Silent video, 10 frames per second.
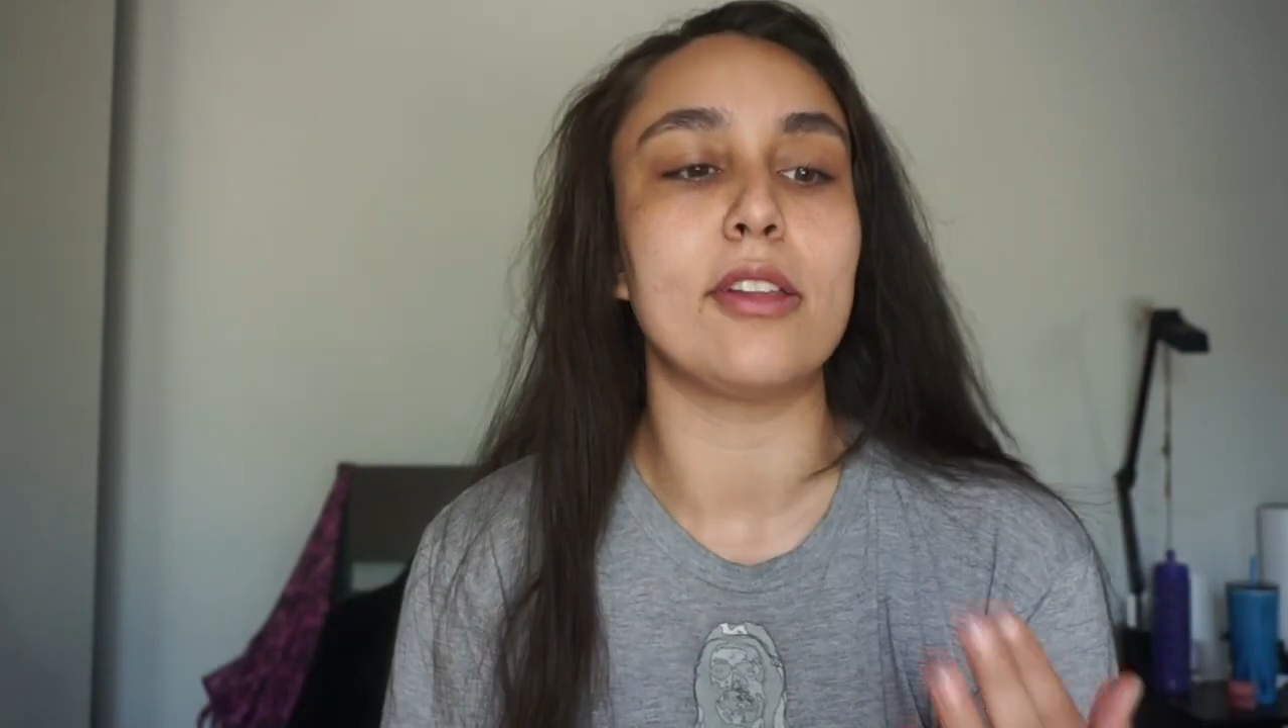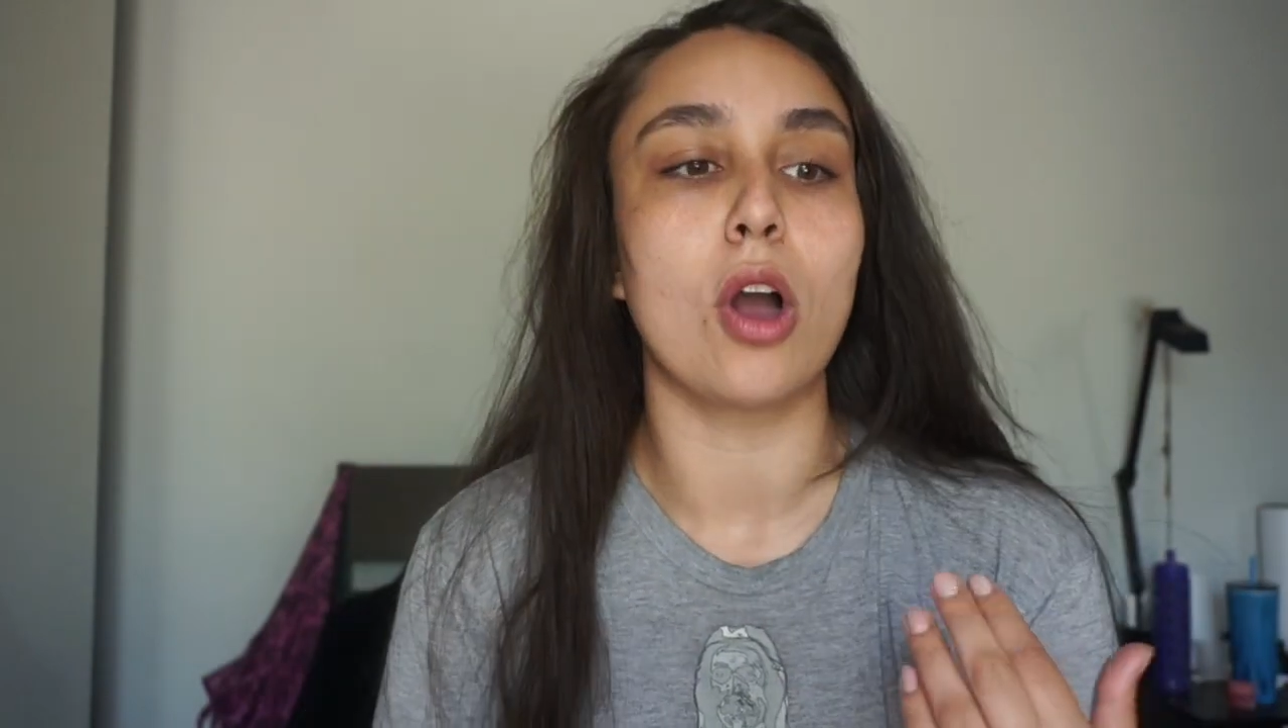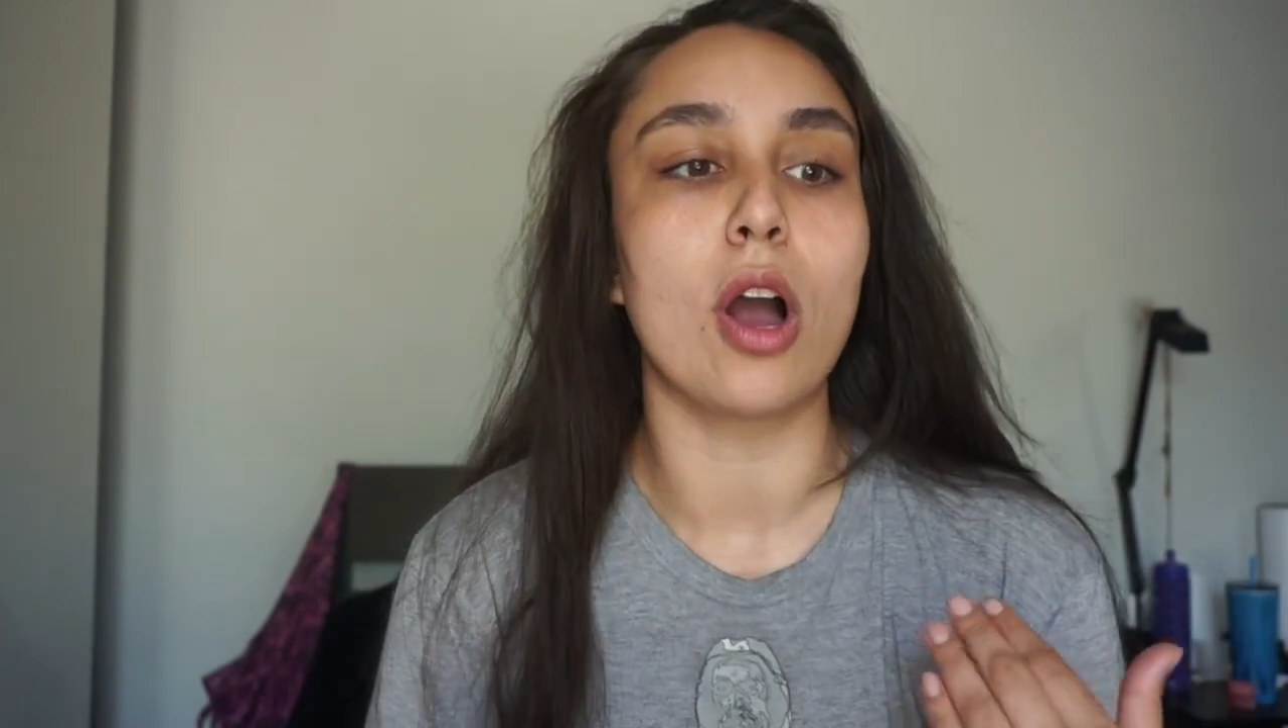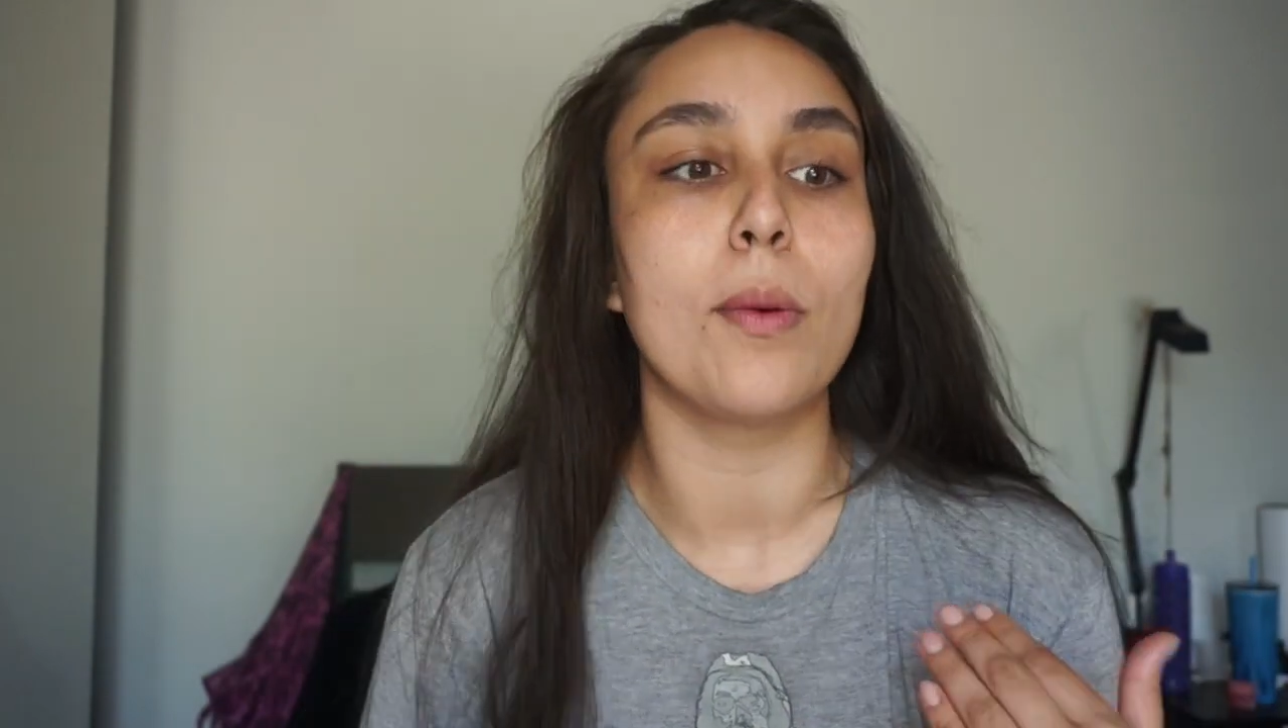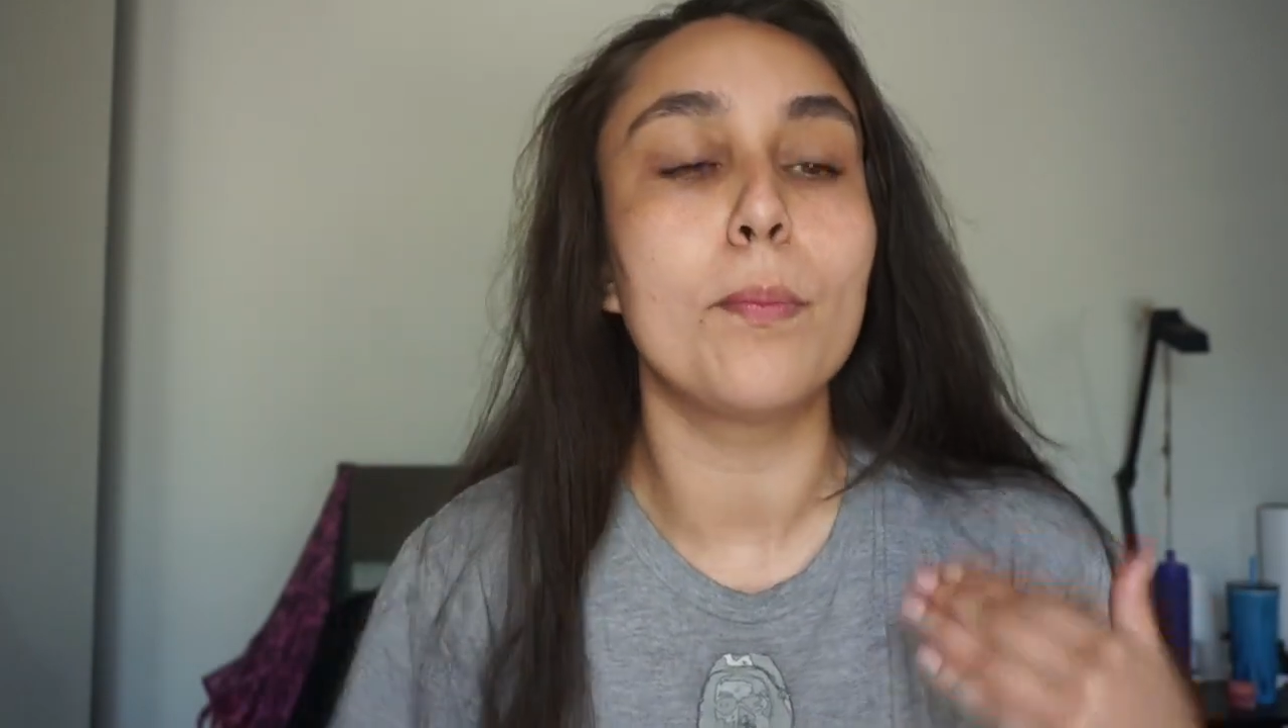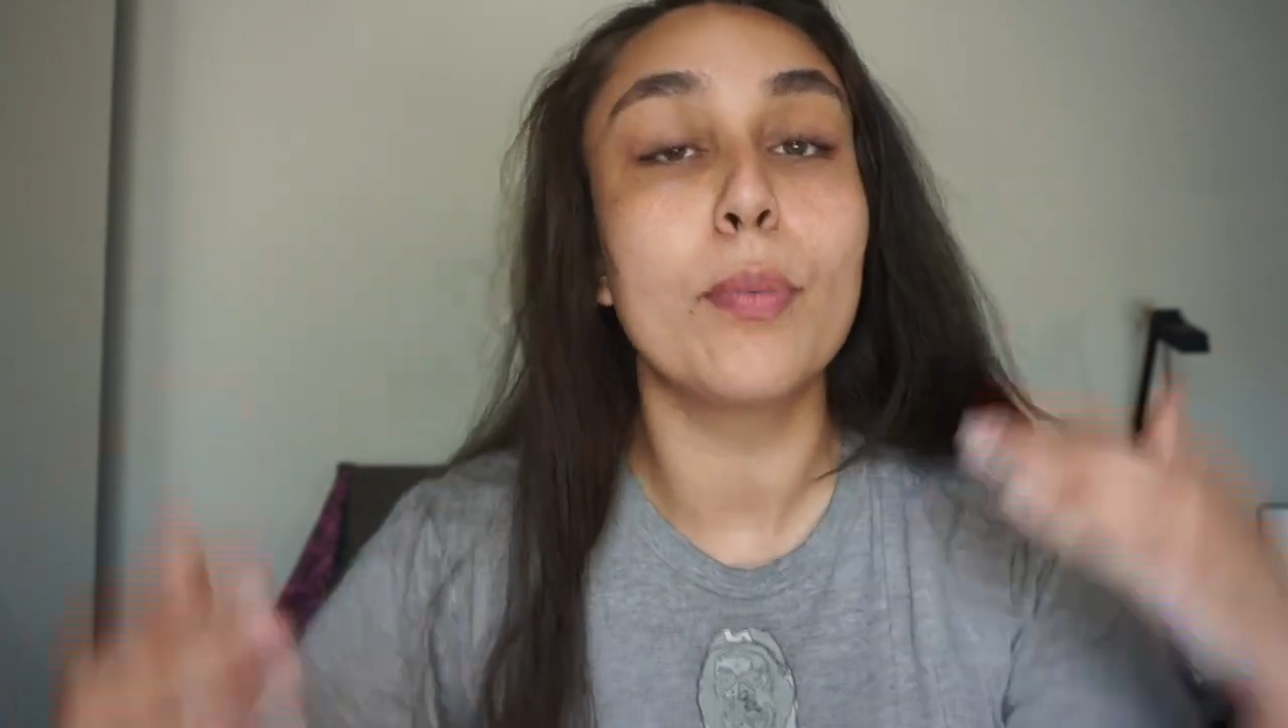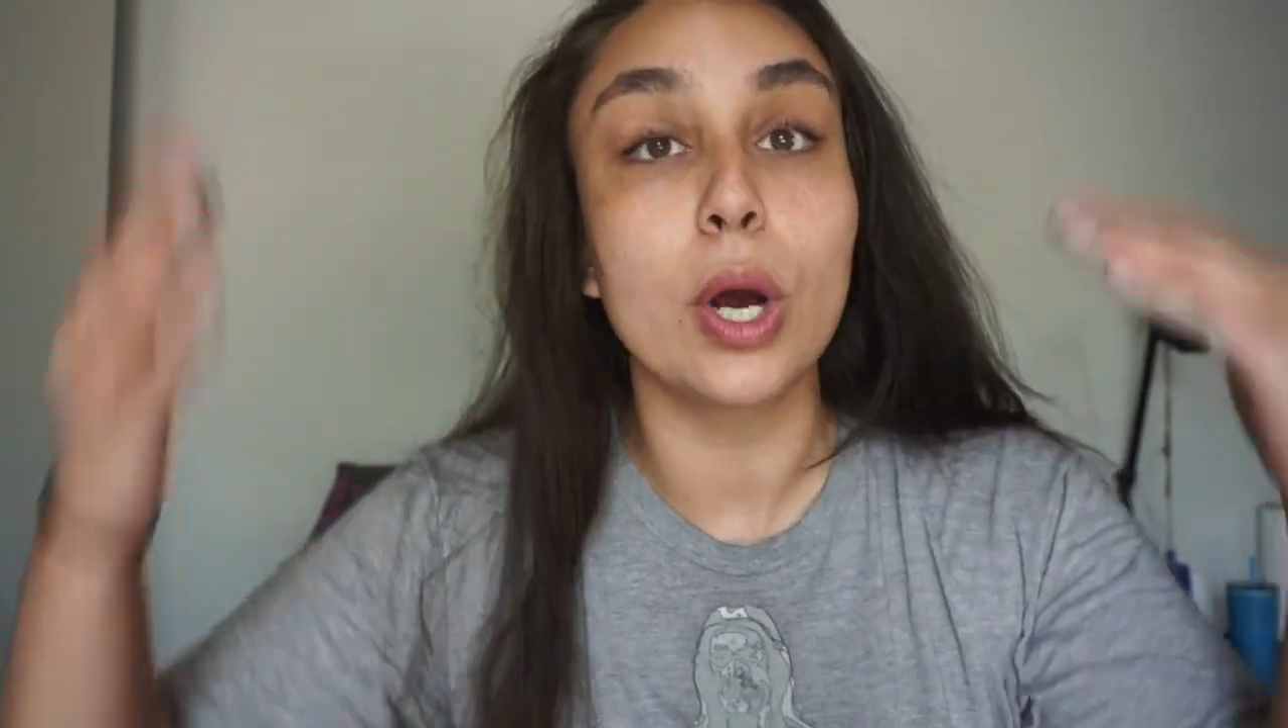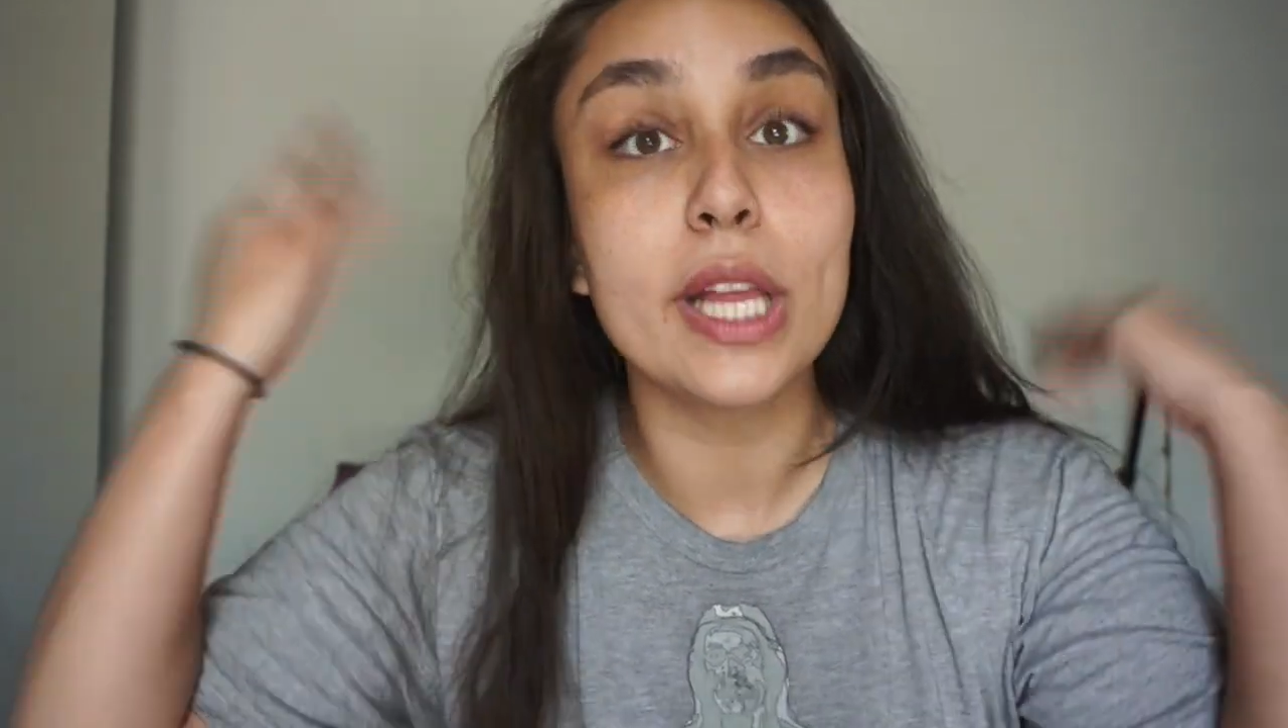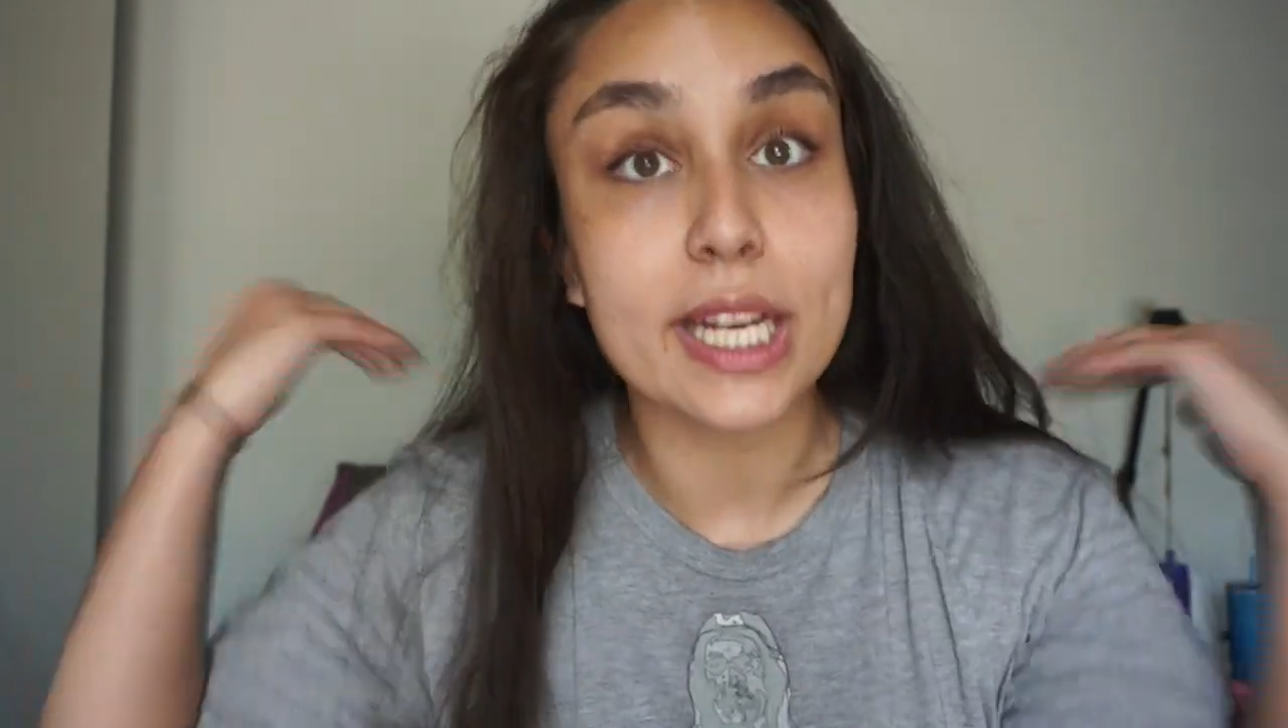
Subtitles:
not putting